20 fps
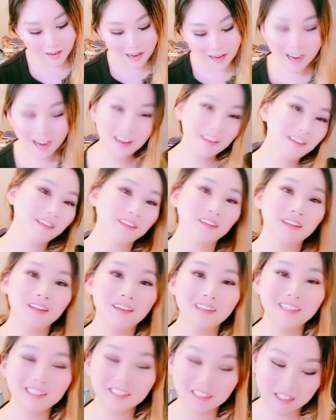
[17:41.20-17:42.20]
And
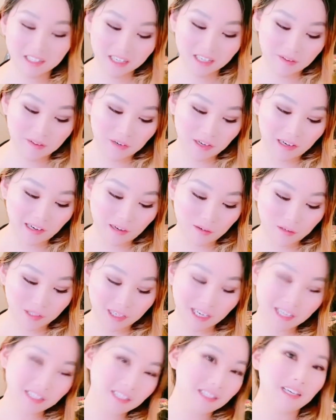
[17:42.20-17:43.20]
then let's just give it a little
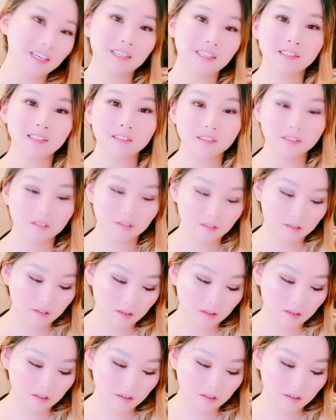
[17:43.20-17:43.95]
taste test.